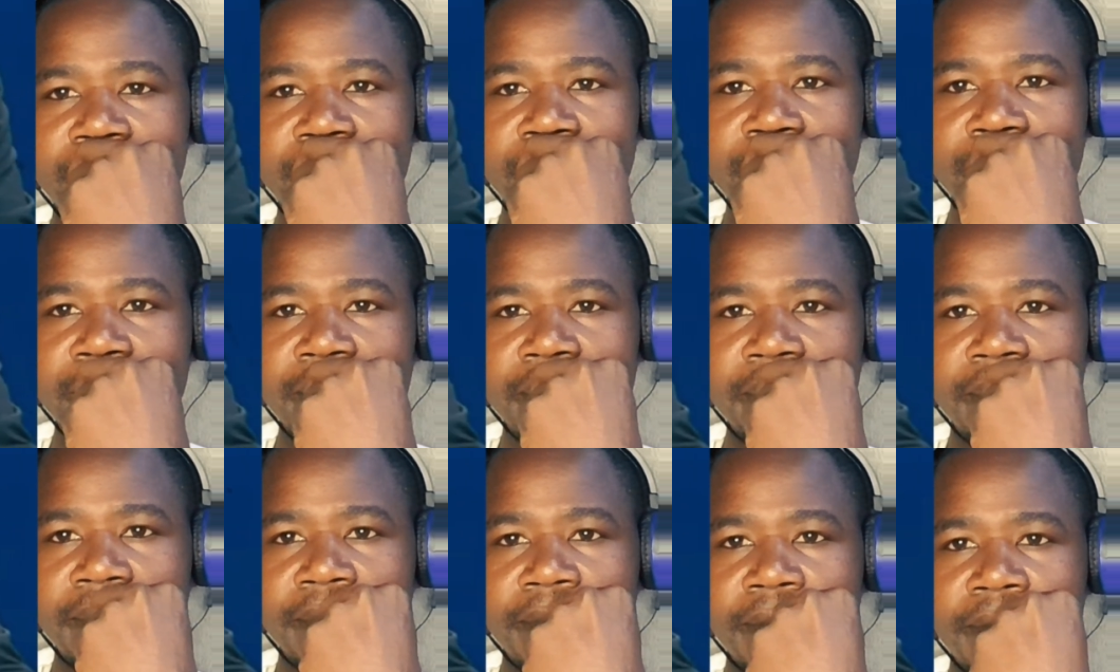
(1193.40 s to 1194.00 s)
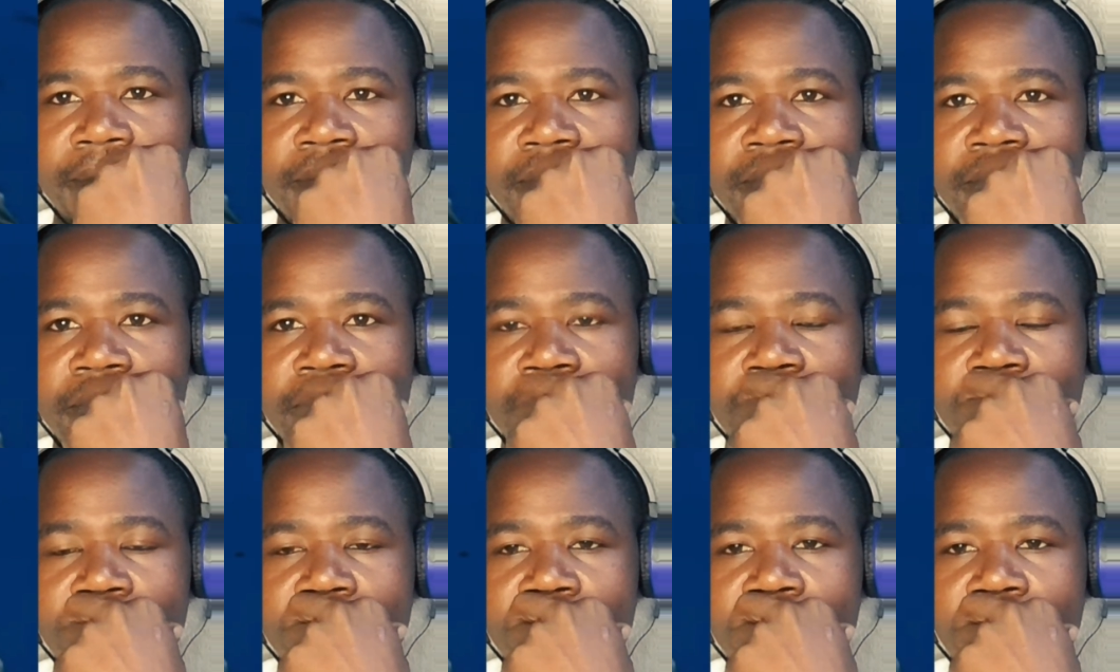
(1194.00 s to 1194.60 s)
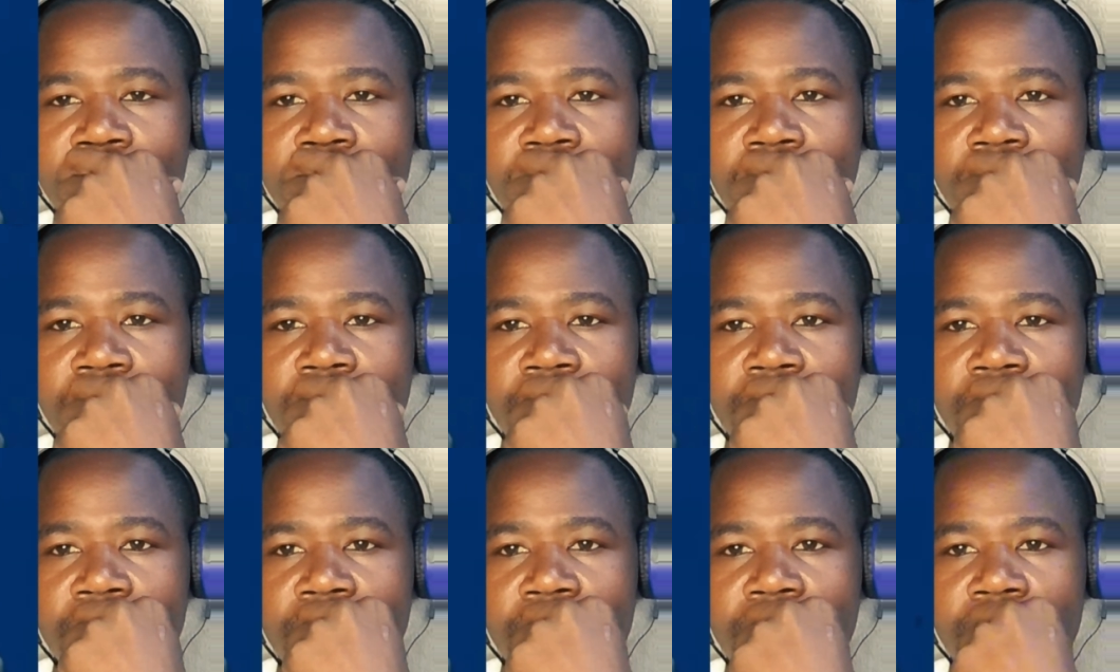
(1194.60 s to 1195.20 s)

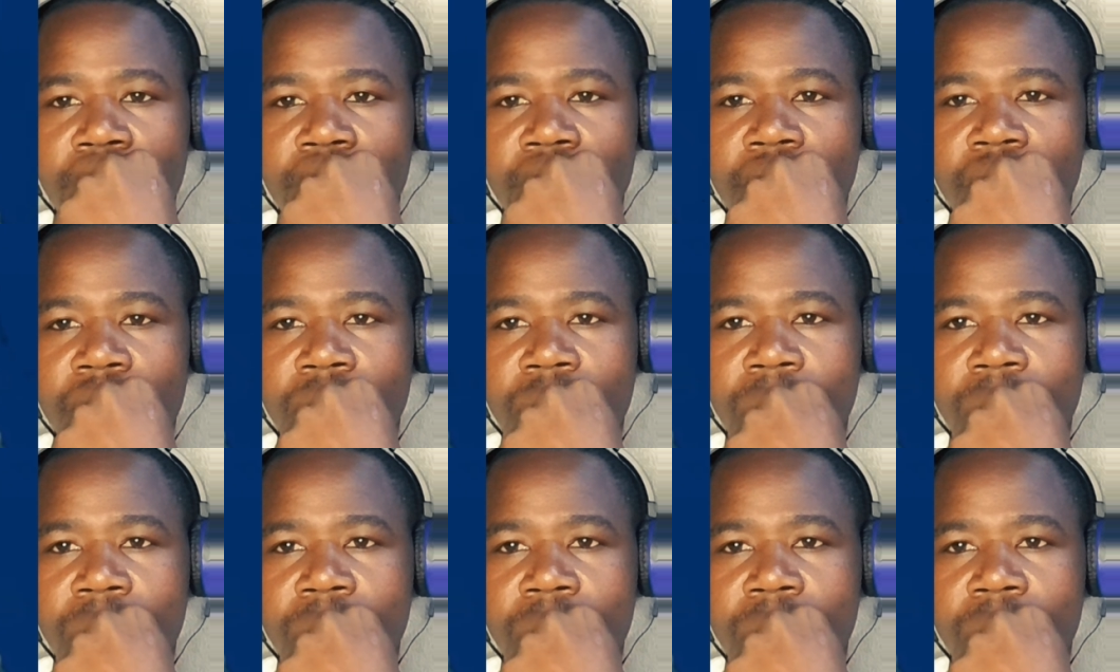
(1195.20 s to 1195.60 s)
The person shown says nothing.